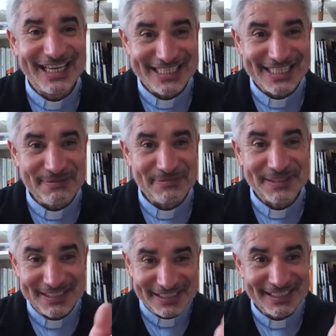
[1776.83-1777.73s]
step,
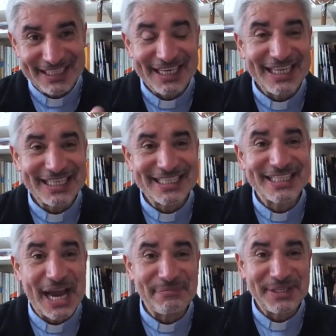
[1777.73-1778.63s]
the next
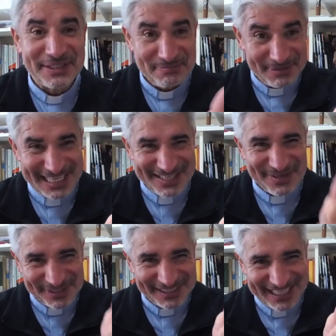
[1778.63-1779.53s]
chapter. Bless
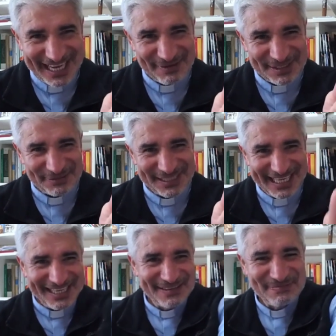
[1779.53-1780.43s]
you all. Have a wonderful
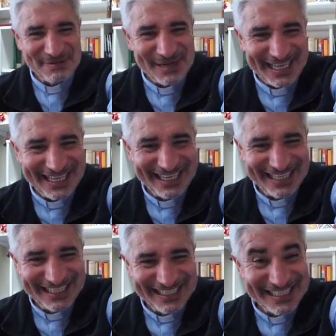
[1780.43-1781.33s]
day. Bye-bye.
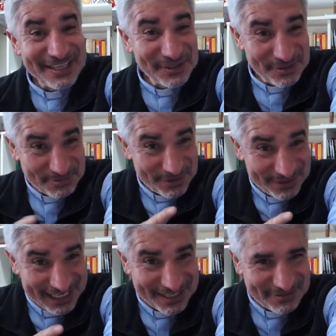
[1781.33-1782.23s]
See you tomorrow, God's